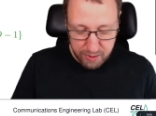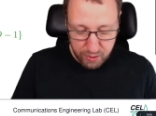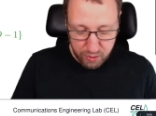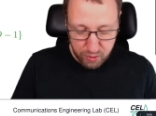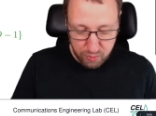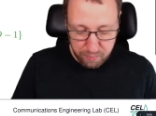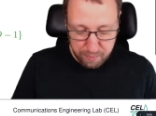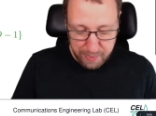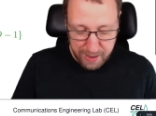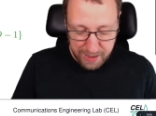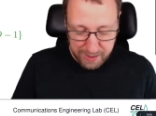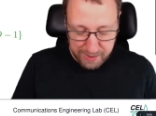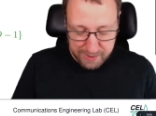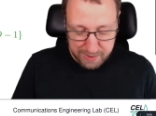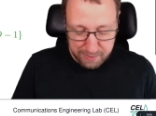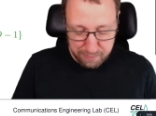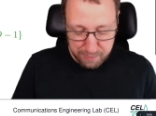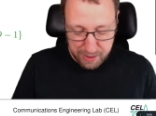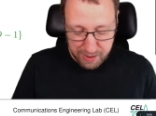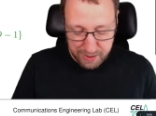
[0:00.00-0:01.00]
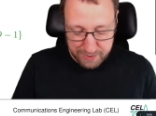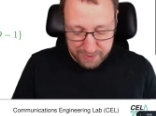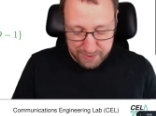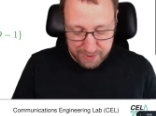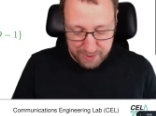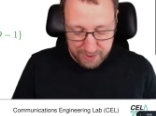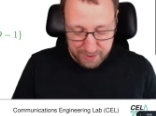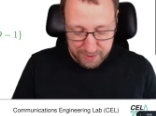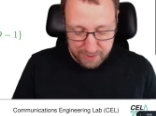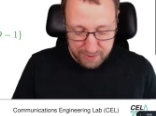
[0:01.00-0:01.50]

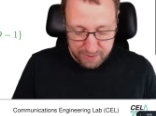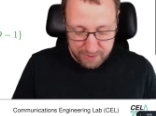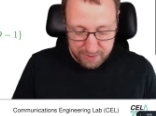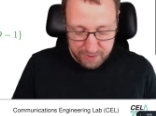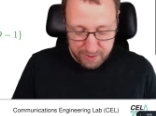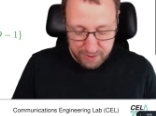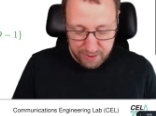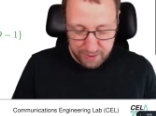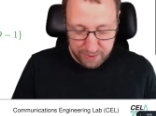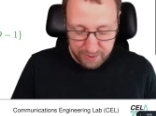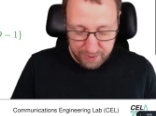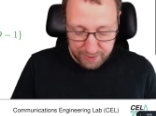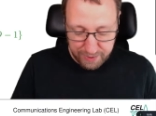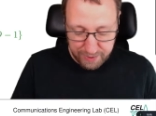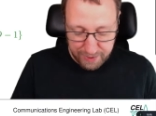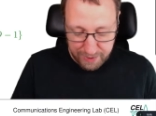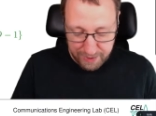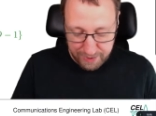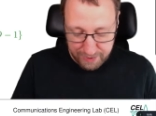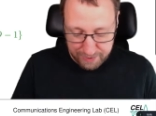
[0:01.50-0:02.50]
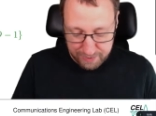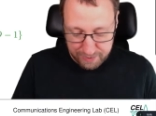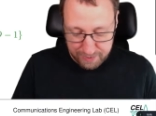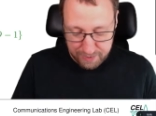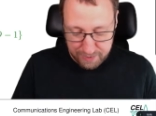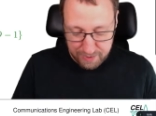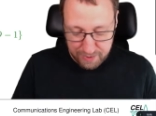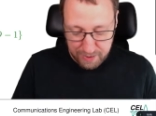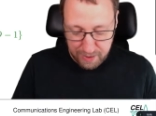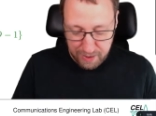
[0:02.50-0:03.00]
maximizing the rate
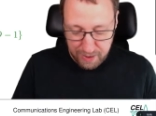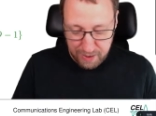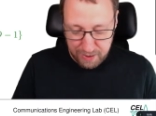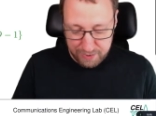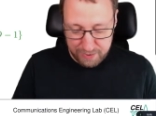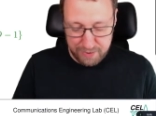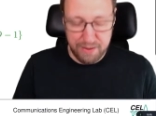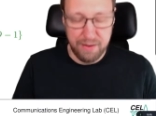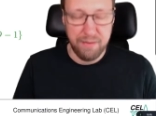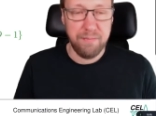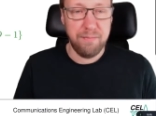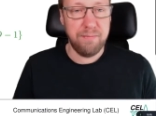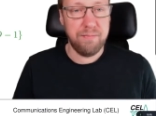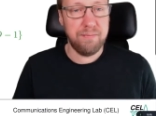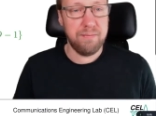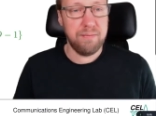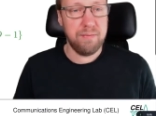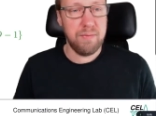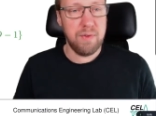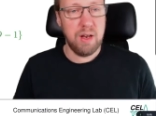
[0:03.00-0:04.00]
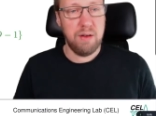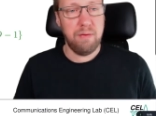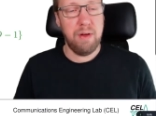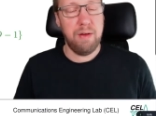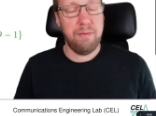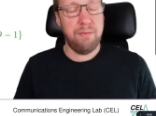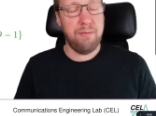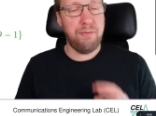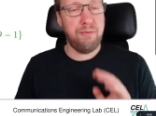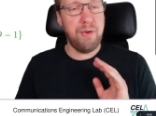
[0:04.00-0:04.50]
RD. We
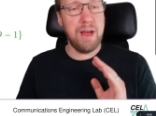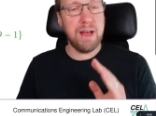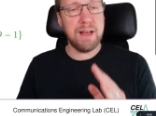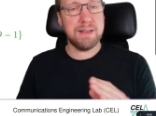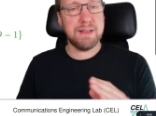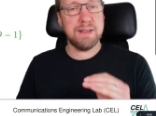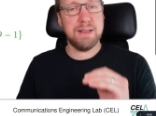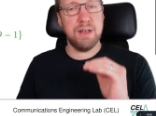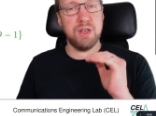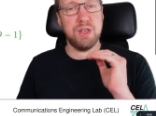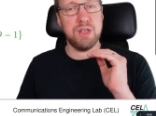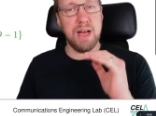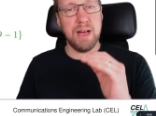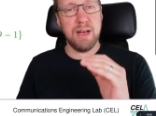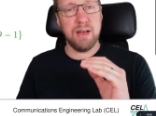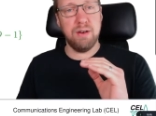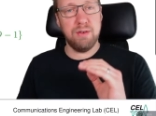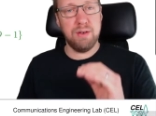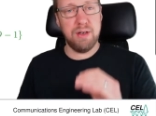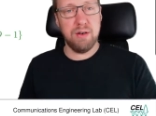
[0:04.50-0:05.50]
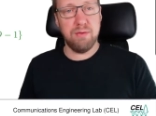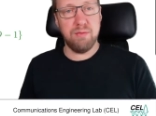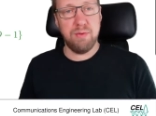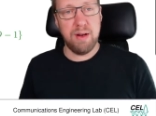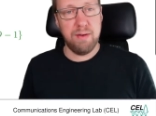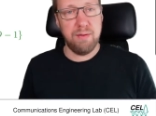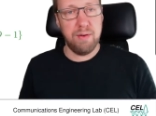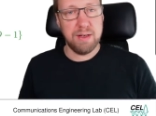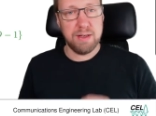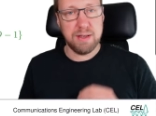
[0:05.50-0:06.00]
fix the check node
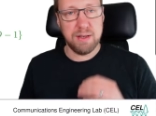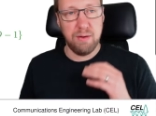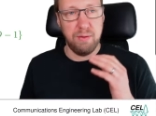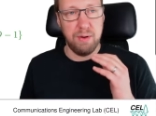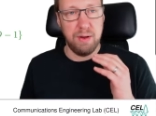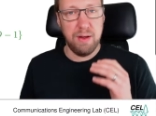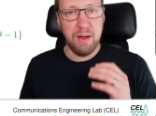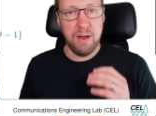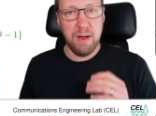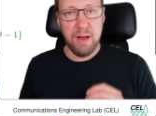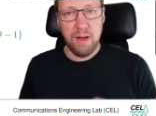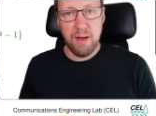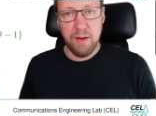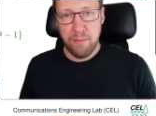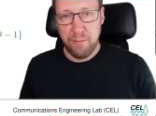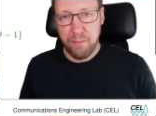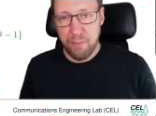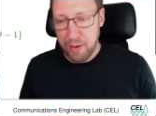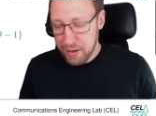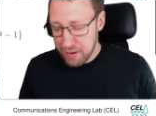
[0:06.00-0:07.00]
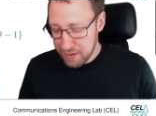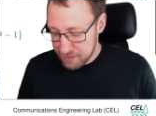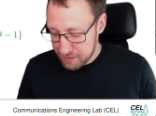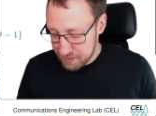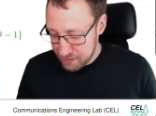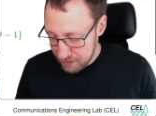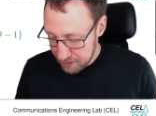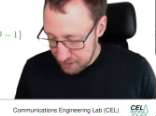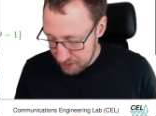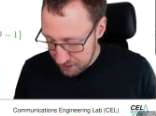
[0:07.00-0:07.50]
degree, so we
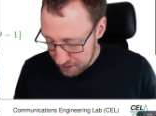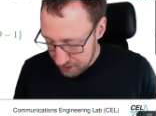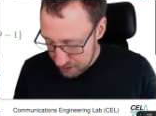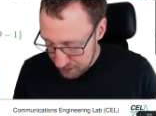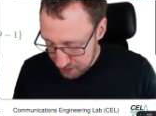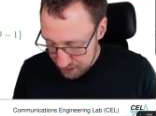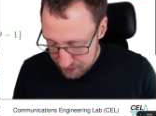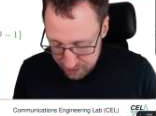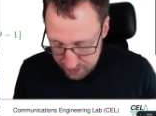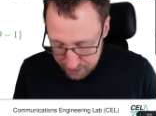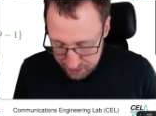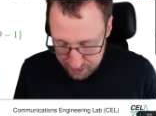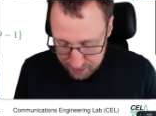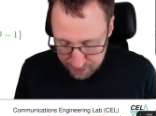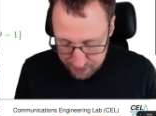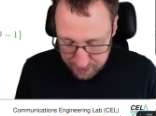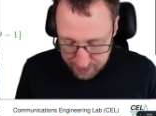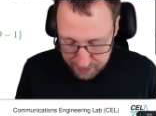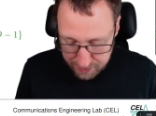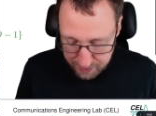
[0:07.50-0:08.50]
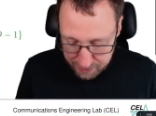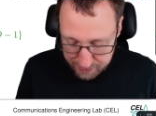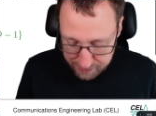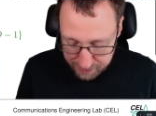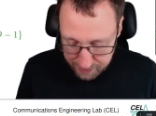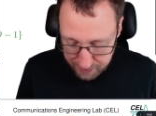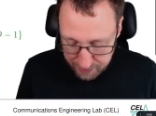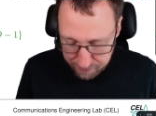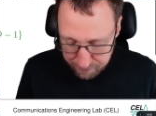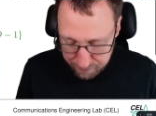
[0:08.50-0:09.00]
fix
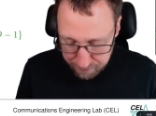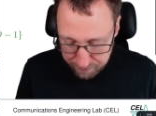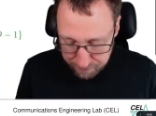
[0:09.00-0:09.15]
DC.